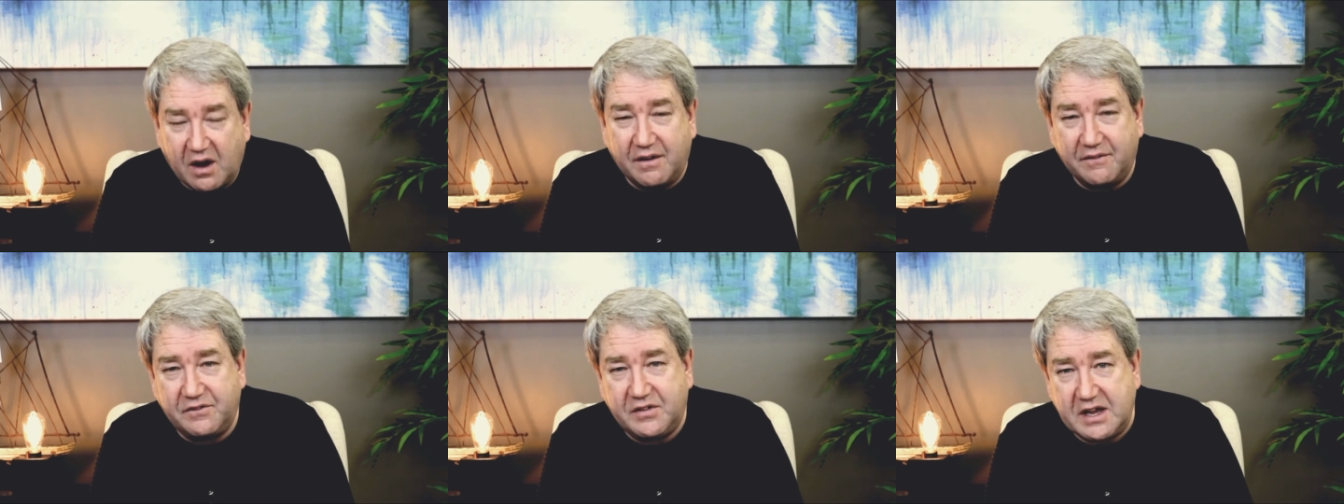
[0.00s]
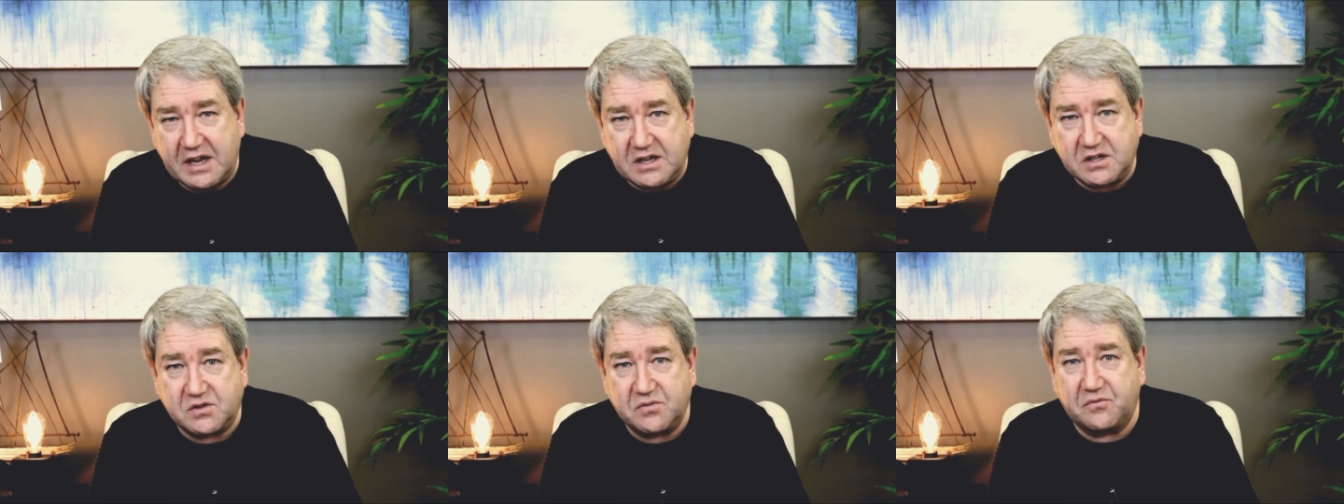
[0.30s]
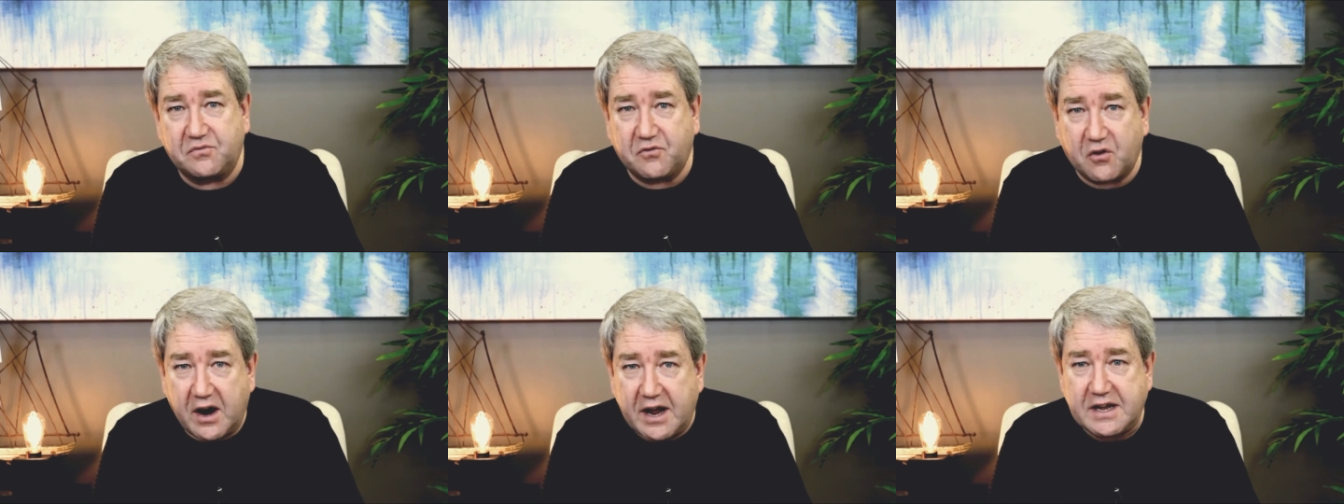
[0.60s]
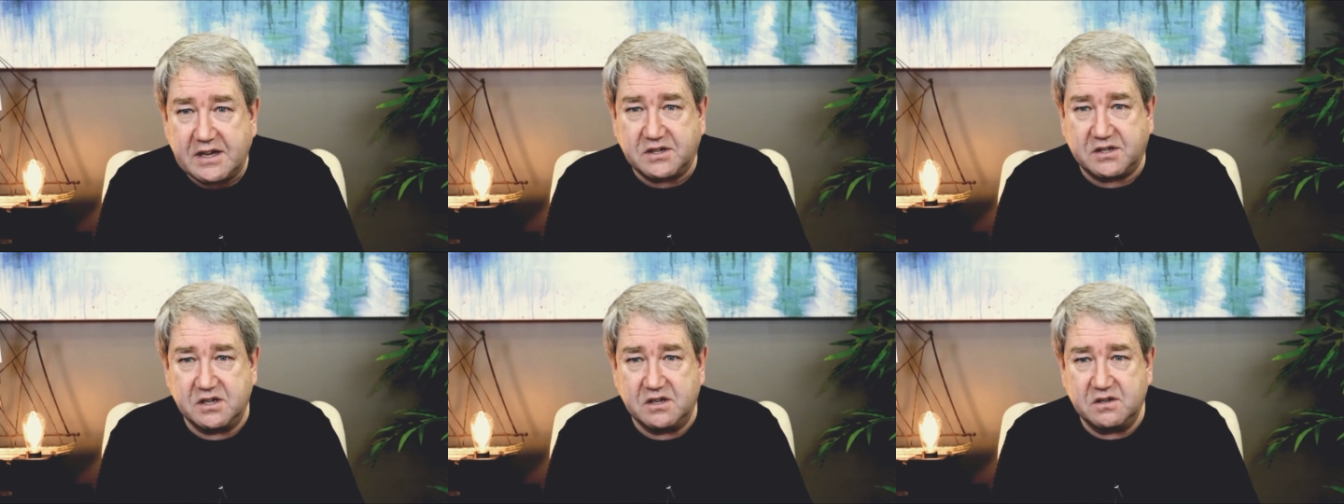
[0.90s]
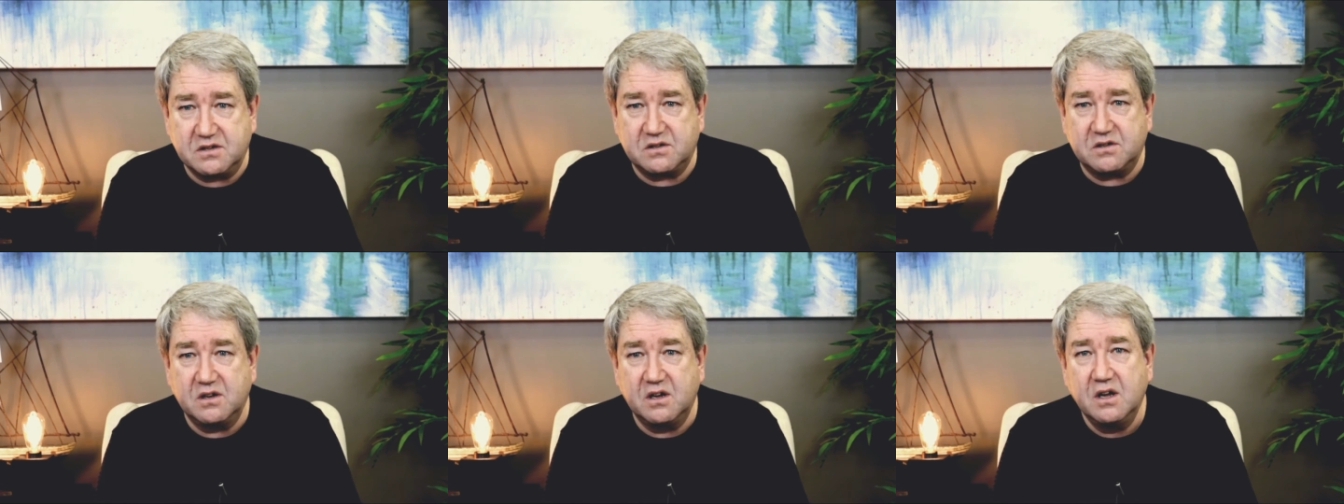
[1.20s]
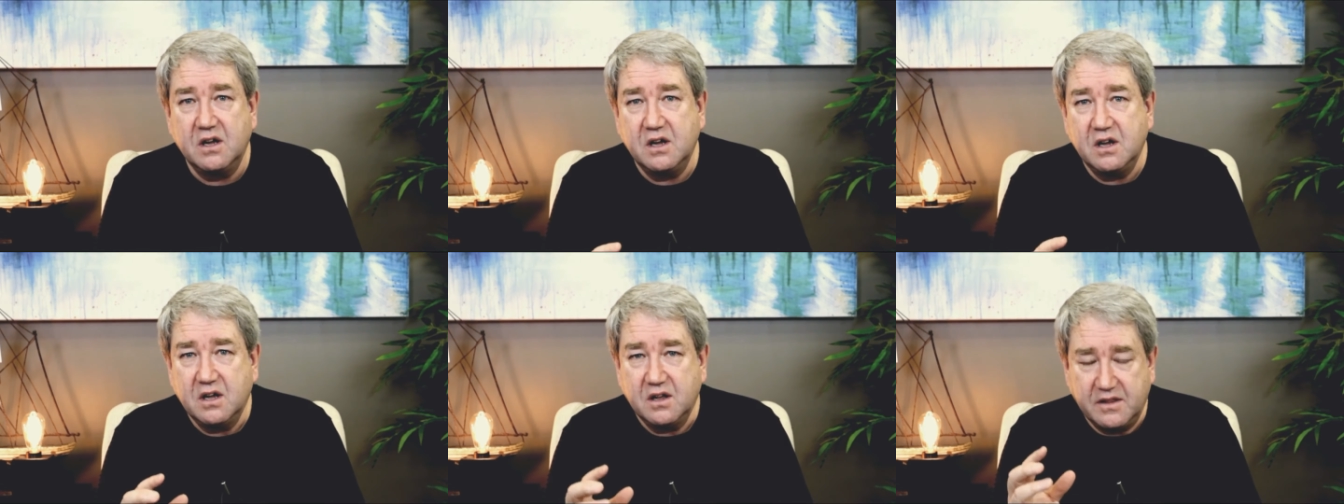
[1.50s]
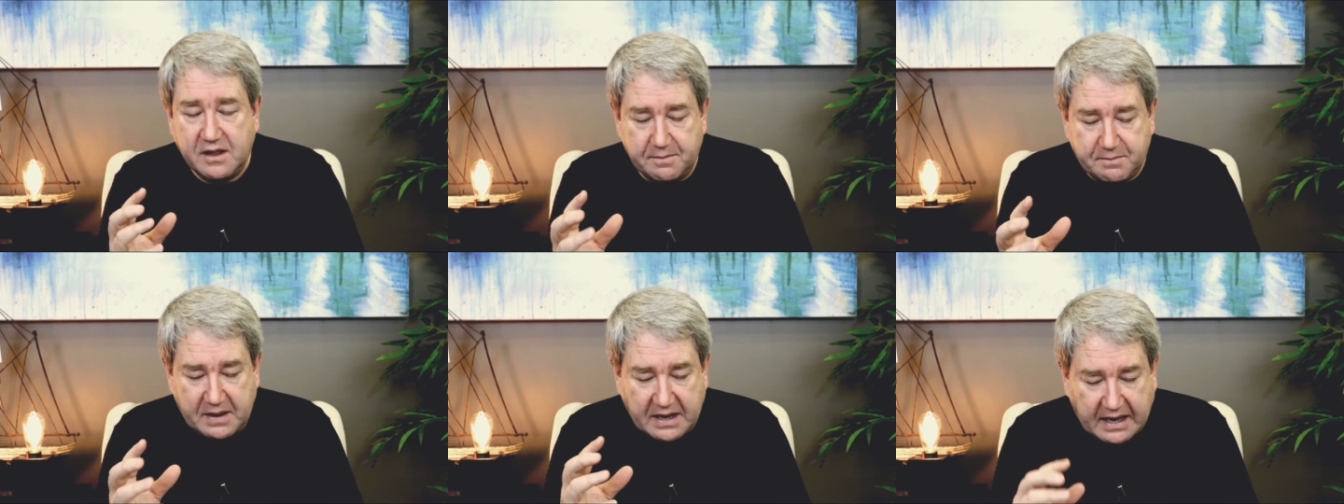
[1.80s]
of these phrases
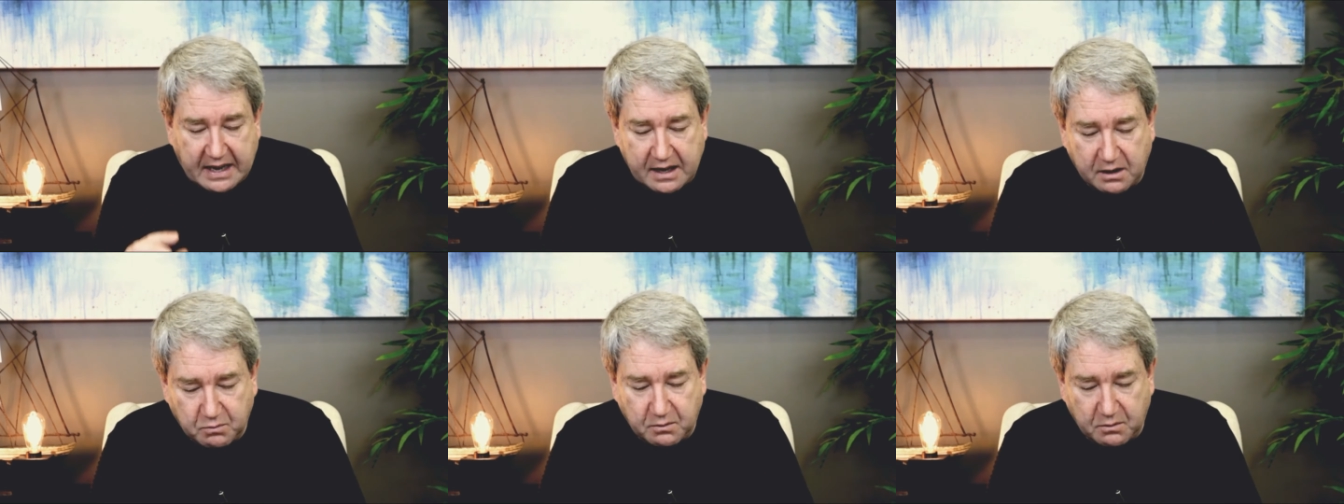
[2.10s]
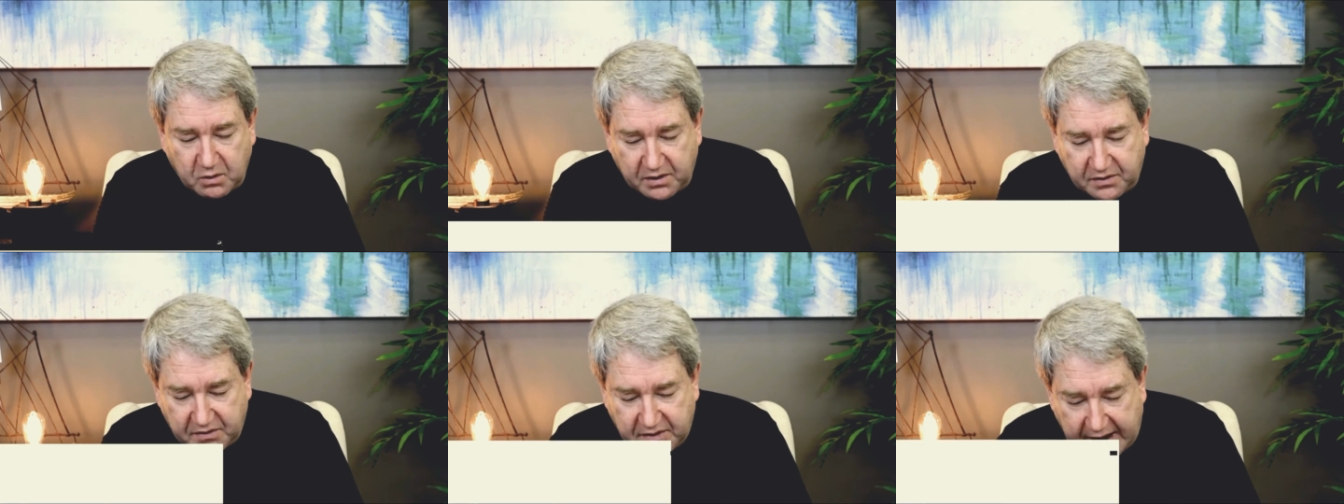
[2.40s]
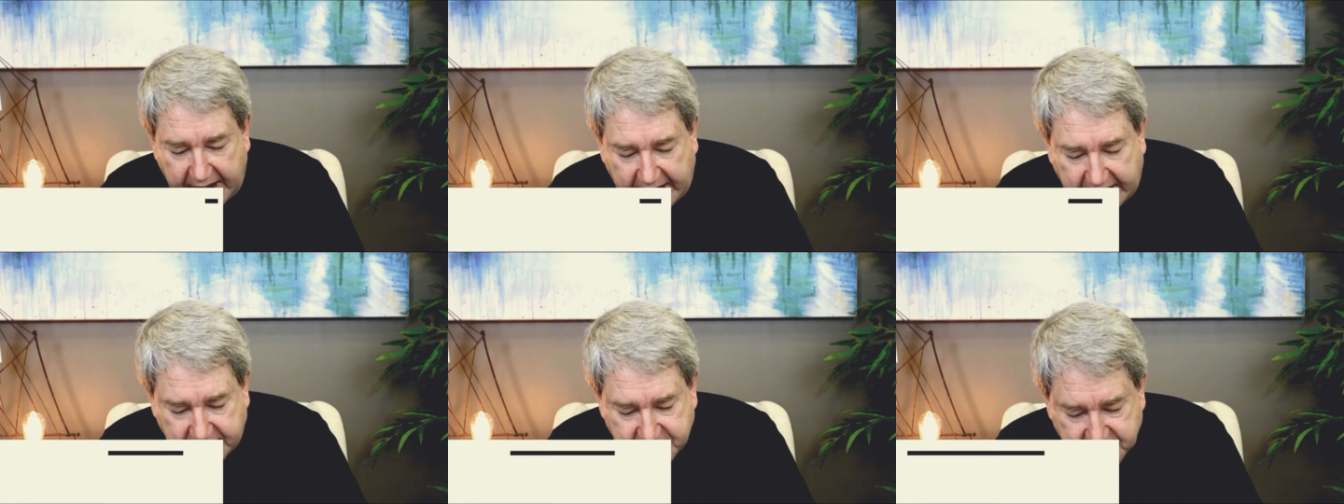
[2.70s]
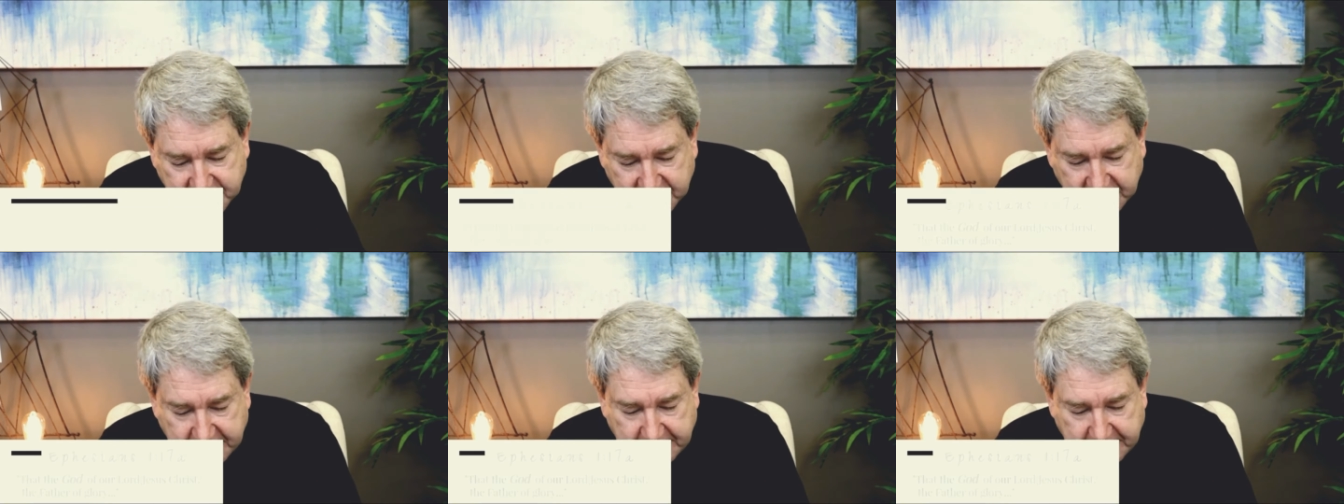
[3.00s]
that begin with that.